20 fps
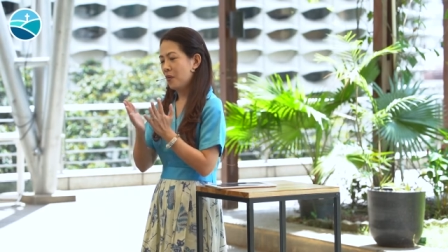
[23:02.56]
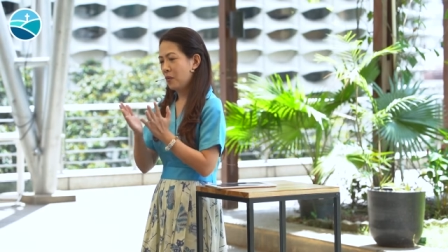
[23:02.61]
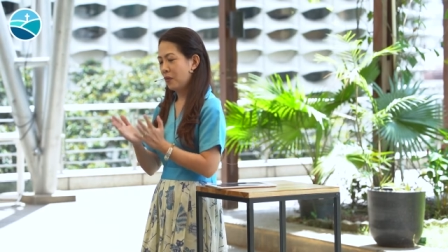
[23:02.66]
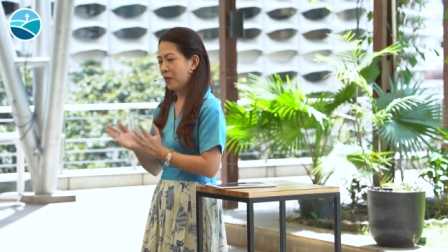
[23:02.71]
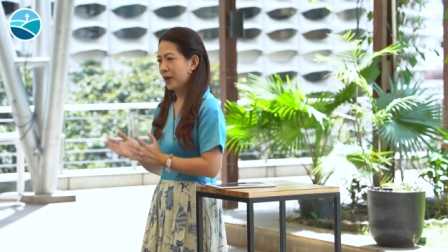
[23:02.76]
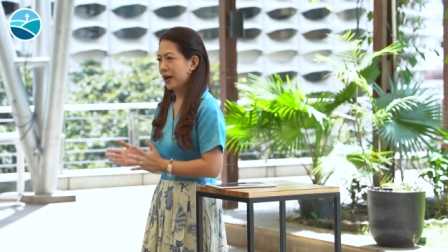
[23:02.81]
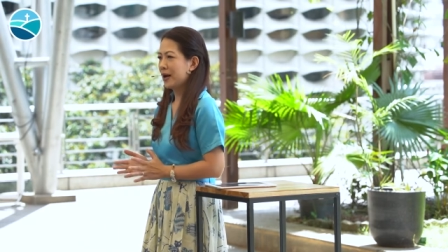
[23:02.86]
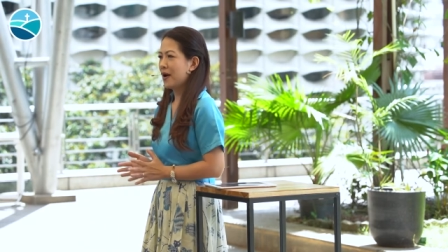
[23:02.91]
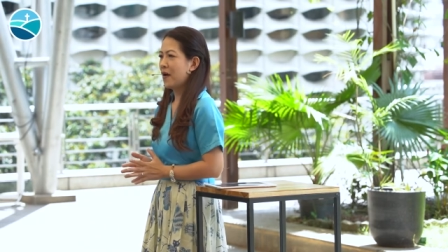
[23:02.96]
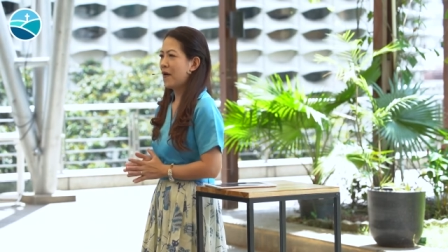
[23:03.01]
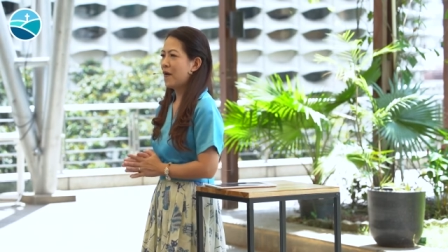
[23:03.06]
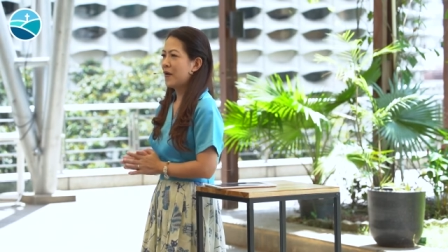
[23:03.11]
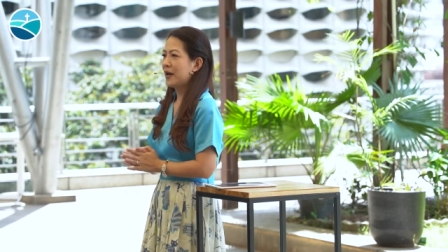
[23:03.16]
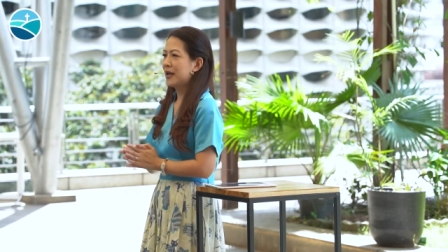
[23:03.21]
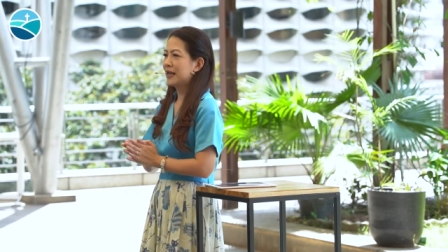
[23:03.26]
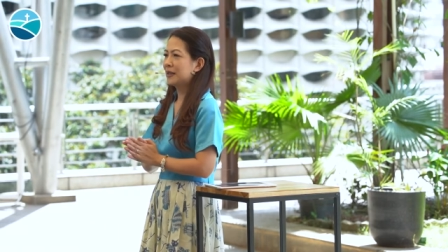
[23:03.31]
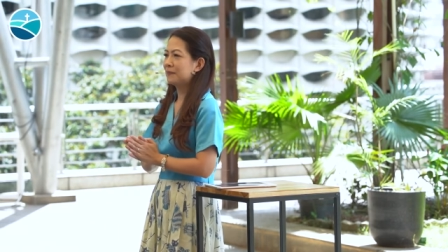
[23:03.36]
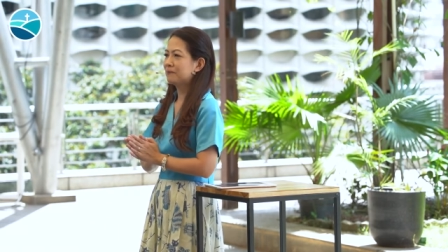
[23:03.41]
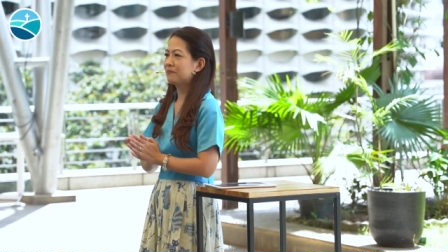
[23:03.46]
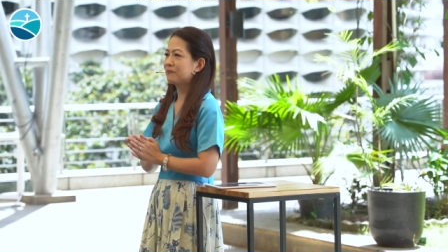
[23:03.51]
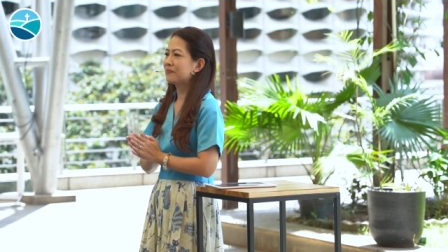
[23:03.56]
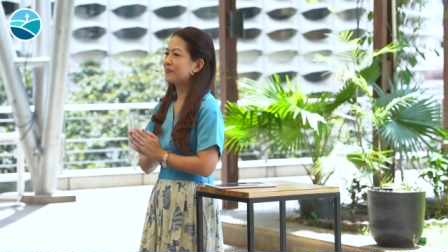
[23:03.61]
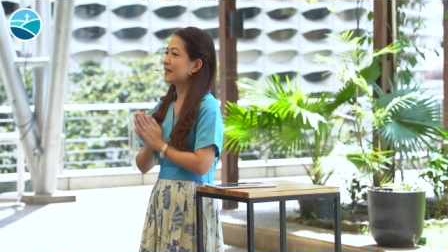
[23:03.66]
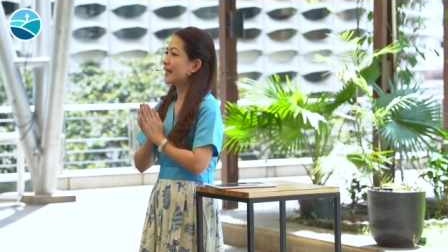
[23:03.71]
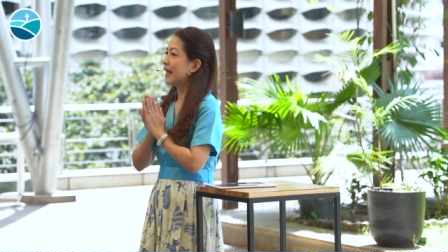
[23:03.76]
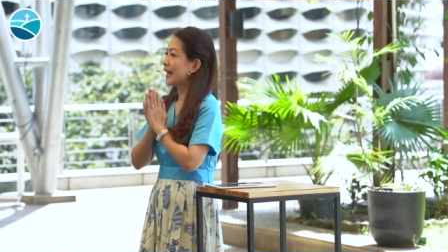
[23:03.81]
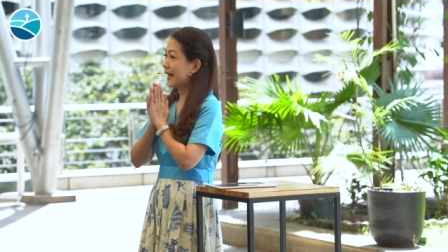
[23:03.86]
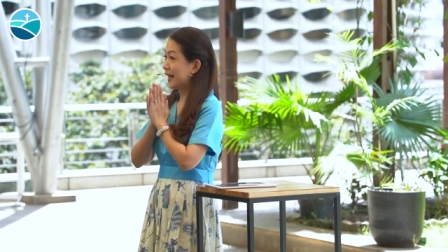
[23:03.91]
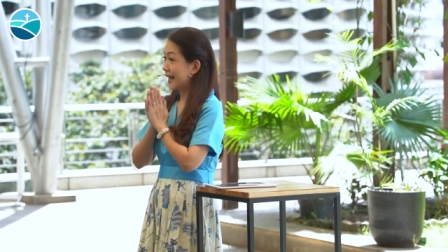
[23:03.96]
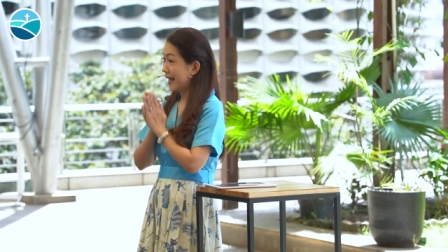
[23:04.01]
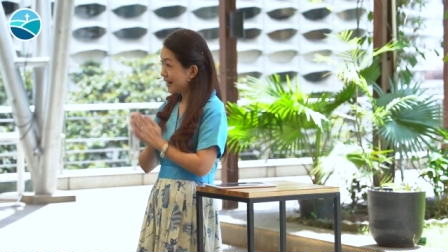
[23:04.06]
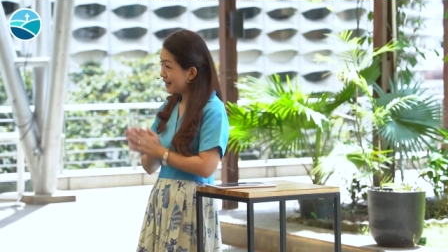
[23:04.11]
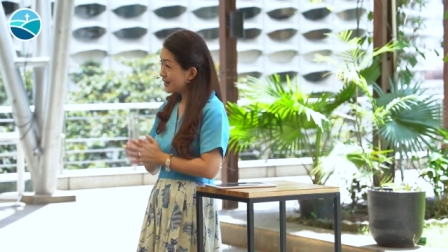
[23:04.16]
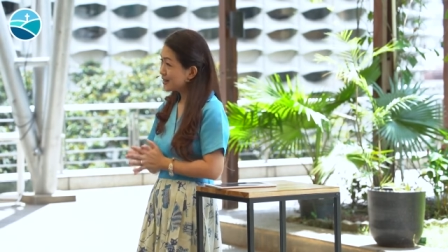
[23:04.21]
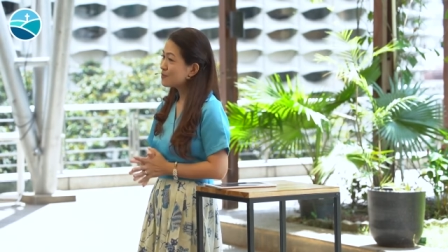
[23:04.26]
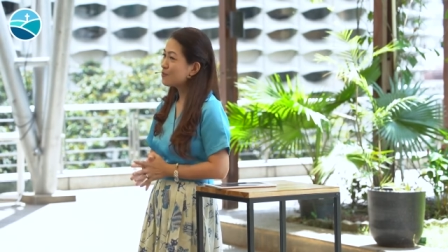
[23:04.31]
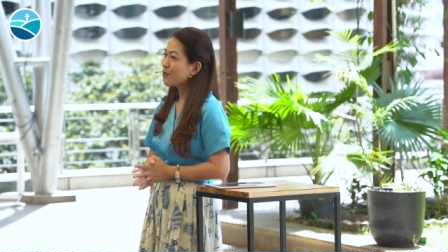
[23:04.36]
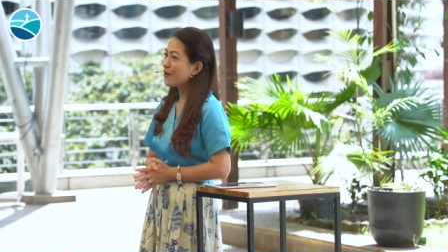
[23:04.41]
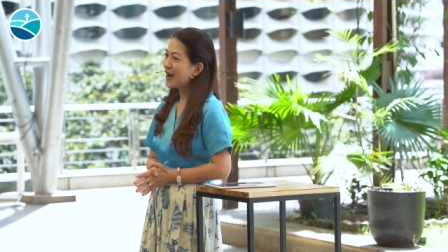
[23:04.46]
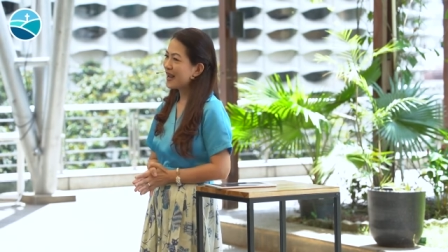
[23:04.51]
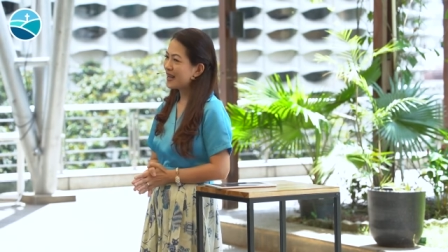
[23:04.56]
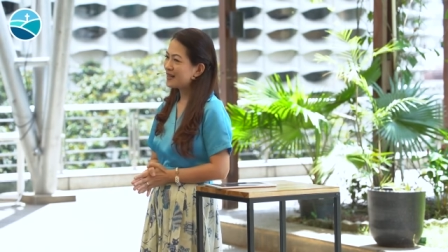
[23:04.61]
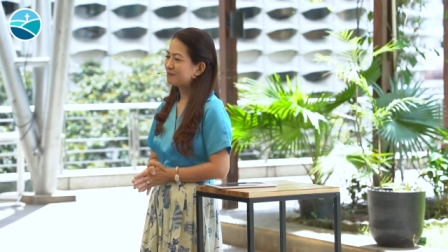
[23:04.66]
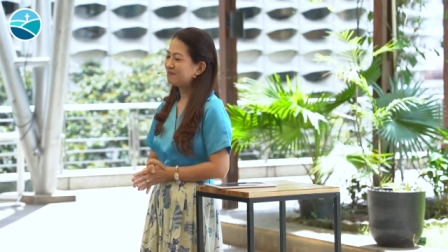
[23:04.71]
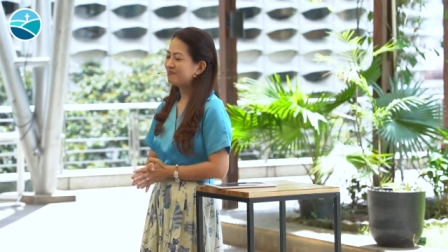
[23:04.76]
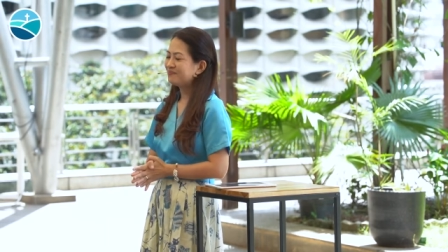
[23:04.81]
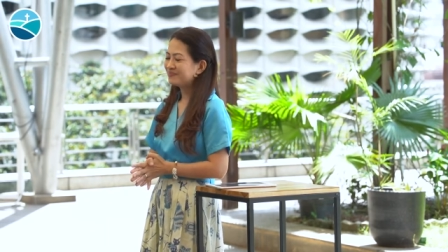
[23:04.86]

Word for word: work on it and let us pray